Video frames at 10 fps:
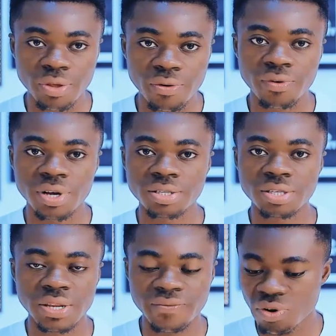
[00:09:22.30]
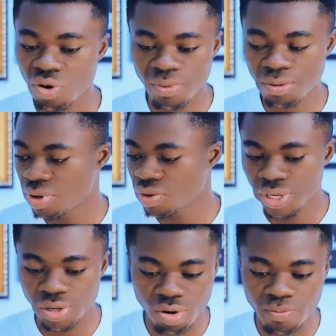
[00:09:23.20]
Don't forget to leave a comment below
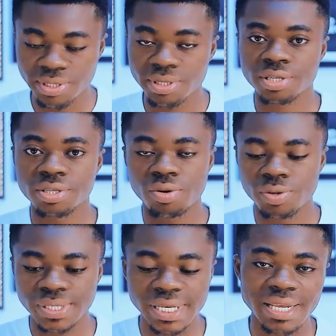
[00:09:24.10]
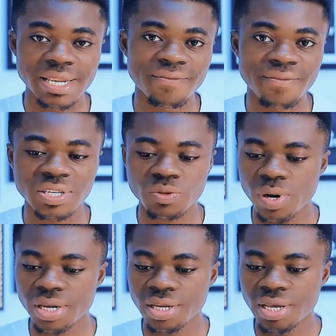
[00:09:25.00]
in the comment section concerning the first
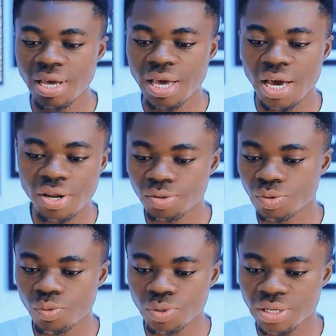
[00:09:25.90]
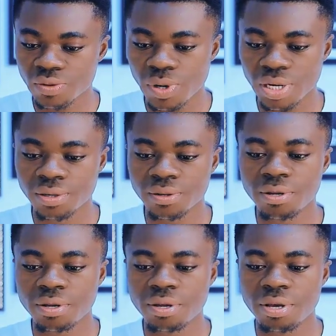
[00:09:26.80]
one and also this one.
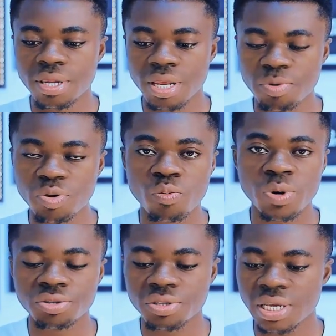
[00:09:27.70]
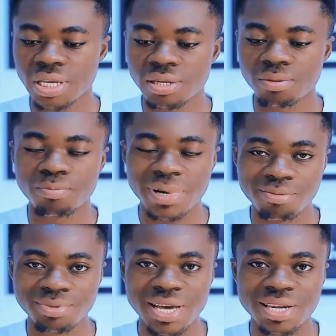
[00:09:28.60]
Let me know what you think. My
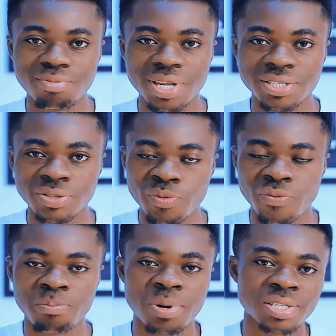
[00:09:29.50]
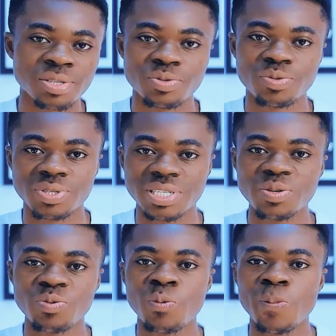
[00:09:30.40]
name is Andy Blessing for passing through. See
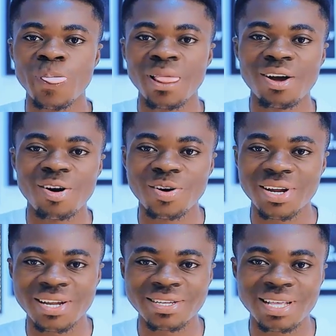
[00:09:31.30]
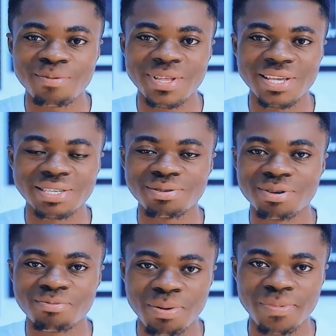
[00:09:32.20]
you on the next update.
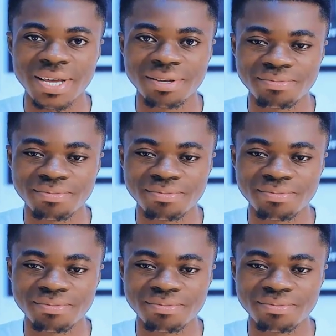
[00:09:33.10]
Bye bye.